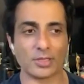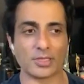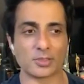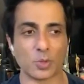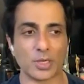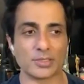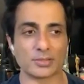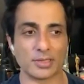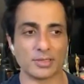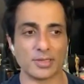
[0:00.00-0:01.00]
This one
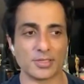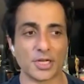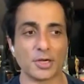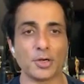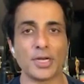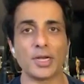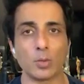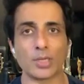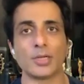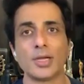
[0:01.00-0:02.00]
is a genuine needy
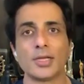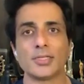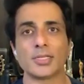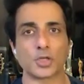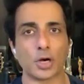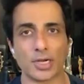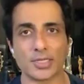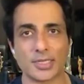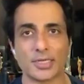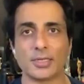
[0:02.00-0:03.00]
one. Just
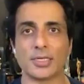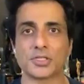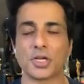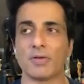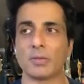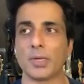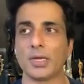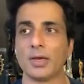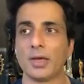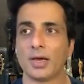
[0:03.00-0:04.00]
shortlist and just share with me.